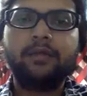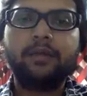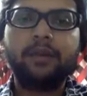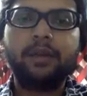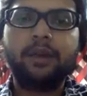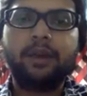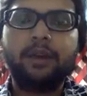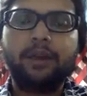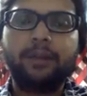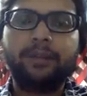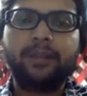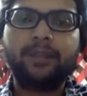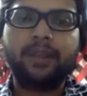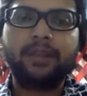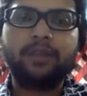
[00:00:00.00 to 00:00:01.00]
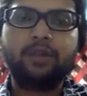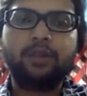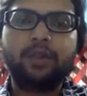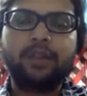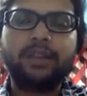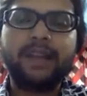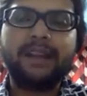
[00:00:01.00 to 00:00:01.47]
uh,
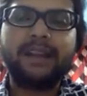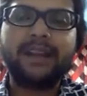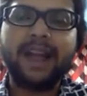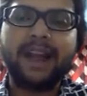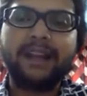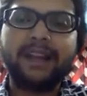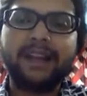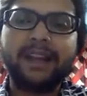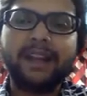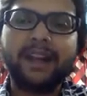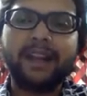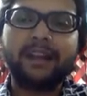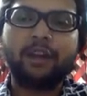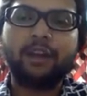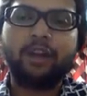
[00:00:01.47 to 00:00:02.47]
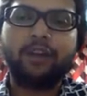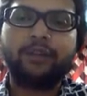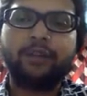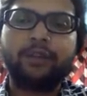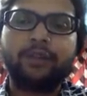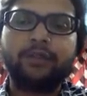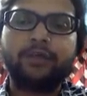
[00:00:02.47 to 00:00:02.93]
that idea kind of
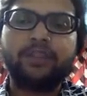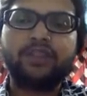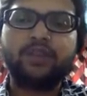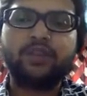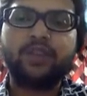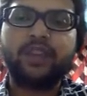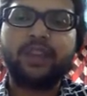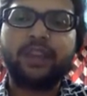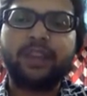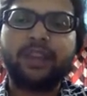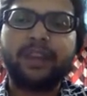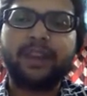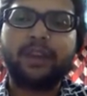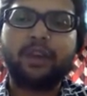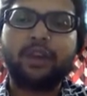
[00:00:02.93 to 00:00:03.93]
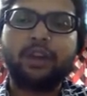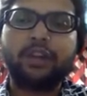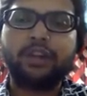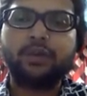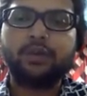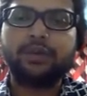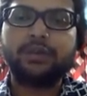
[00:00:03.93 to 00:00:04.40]
which we cannot
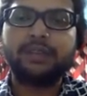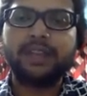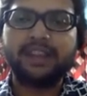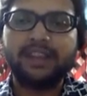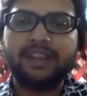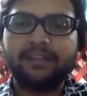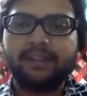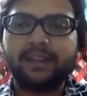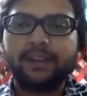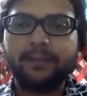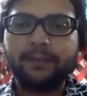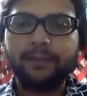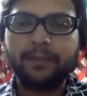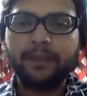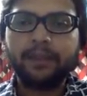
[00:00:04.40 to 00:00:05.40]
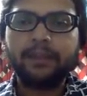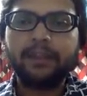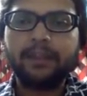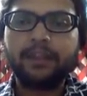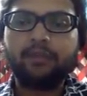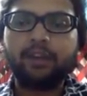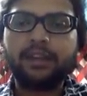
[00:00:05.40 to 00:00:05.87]
use anywhere,
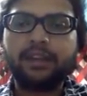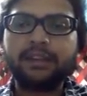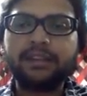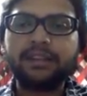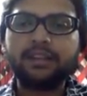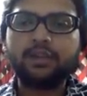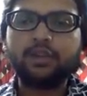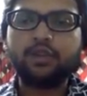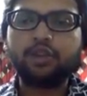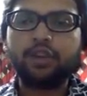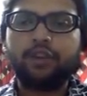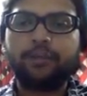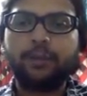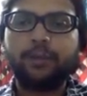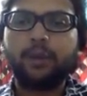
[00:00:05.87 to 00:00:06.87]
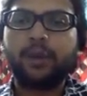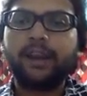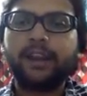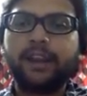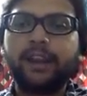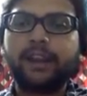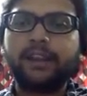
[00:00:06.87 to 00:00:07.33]
then what is the use of
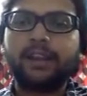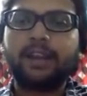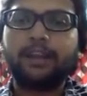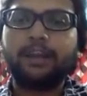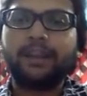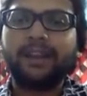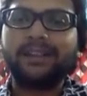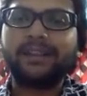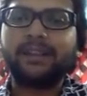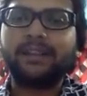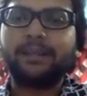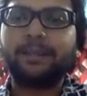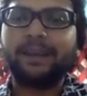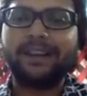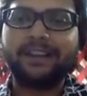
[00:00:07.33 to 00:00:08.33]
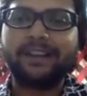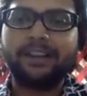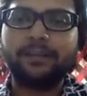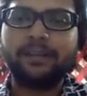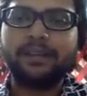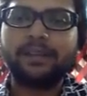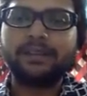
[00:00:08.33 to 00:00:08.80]
providing it a patent?
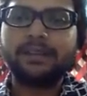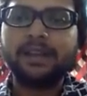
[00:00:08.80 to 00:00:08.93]
Patent means